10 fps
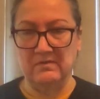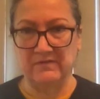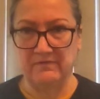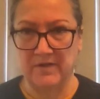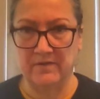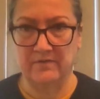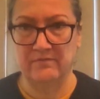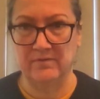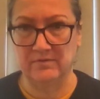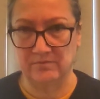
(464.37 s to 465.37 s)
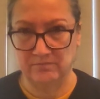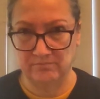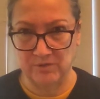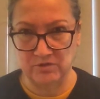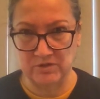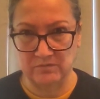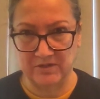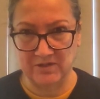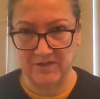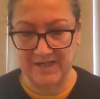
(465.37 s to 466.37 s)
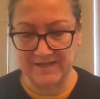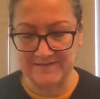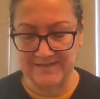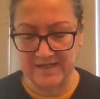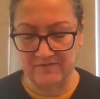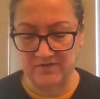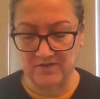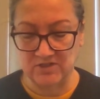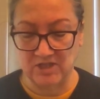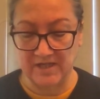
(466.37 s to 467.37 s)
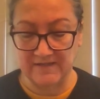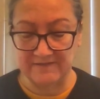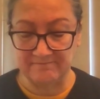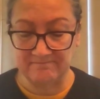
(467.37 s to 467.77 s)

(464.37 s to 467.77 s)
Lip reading: have a follow through motion with your hands after the shot.